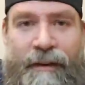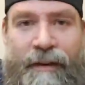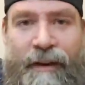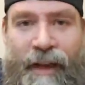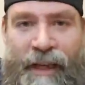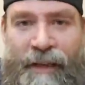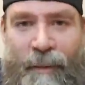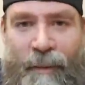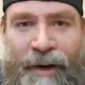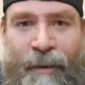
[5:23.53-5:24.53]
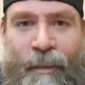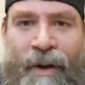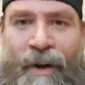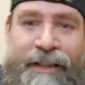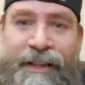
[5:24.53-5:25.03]
Heat 101
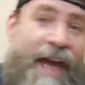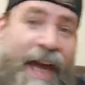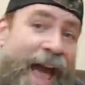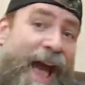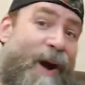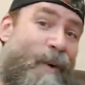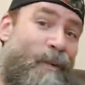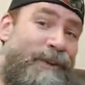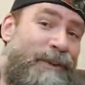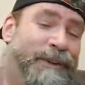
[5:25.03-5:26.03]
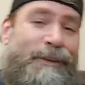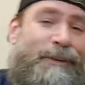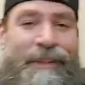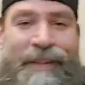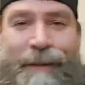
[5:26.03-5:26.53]
in the house. What's
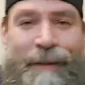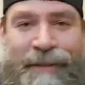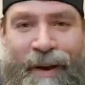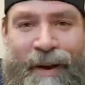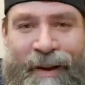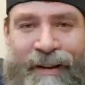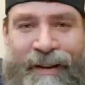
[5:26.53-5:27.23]
up, Dark?